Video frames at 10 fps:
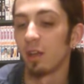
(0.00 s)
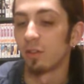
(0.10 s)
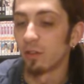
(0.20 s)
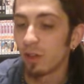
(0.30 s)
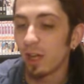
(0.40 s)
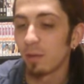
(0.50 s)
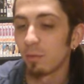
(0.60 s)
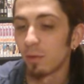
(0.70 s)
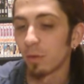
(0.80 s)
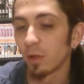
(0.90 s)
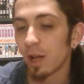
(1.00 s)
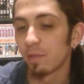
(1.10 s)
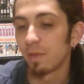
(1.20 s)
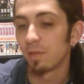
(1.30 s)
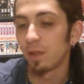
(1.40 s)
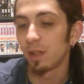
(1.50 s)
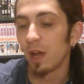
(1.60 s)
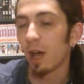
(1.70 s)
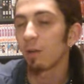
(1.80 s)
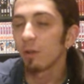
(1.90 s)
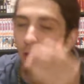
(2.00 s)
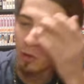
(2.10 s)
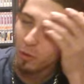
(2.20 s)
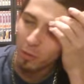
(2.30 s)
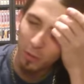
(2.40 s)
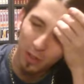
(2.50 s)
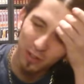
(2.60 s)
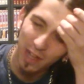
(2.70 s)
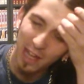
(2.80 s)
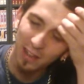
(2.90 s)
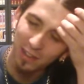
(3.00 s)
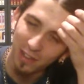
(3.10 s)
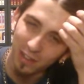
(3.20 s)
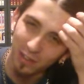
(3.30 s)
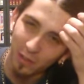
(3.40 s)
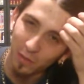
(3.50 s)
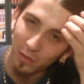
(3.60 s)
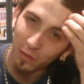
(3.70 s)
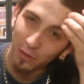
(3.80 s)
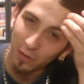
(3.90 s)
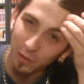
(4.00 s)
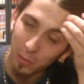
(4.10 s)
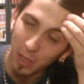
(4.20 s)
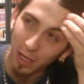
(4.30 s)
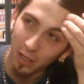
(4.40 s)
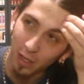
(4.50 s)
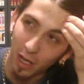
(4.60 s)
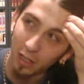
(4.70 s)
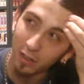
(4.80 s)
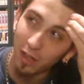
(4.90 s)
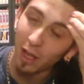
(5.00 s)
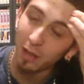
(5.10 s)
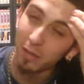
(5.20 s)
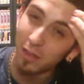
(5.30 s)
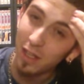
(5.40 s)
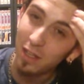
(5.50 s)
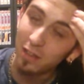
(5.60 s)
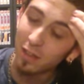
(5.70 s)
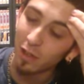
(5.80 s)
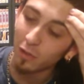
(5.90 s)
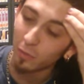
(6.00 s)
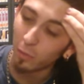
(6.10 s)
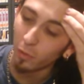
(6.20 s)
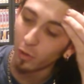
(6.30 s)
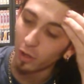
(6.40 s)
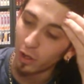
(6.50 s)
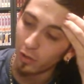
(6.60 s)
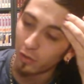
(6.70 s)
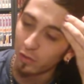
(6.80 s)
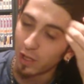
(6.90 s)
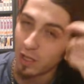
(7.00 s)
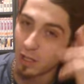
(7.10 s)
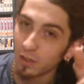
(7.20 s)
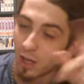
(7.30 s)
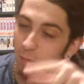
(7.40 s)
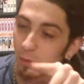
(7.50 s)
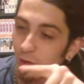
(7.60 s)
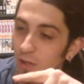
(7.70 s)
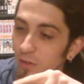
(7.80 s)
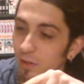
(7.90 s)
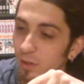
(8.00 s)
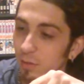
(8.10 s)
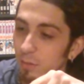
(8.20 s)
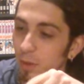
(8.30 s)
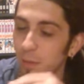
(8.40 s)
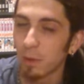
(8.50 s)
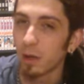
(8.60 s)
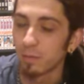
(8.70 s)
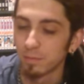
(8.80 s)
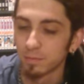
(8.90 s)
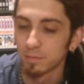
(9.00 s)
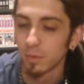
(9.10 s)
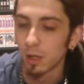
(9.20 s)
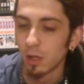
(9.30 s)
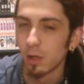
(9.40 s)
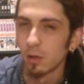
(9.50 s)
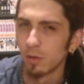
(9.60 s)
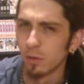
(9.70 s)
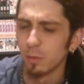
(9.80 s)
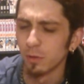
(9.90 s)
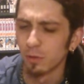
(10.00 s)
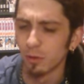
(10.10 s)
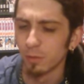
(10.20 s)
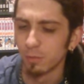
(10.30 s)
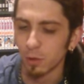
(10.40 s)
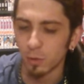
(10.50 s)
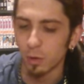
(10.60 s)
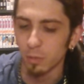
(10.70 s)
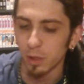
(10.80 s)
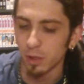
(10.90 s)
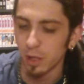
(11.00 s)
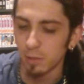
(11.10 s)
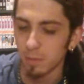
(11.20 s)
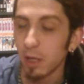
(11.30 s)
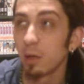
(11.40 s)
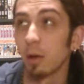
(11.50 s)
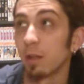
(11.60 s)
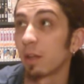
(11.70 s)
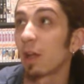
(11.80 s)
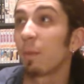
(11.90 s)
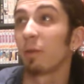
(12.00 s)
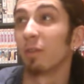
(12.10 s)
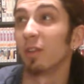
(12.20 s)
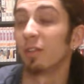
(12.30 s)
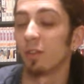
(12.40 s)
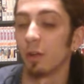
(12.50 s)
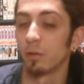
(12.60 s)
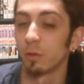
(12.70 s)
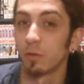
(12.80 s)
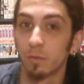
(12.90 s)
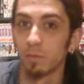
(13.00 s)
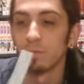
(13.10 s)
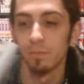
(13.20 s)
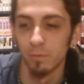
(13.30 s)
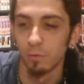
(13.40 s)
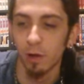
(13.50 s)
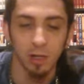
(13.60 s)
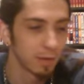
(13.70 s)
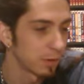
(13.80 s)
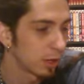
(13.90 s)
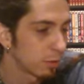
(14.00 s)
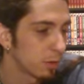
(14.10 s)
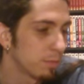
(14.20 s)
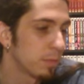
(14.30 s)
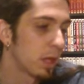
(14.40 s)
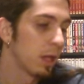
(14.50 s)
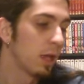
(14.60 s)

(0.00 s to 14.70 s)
It's a shame we've only got 15. I don't know what the status is of the series in Japan. I, I think there's more, and it's just taking time to translate them, but I'm not super sure. Don't quote me on that. Anyway, they come out really slow, so it's great to have another one.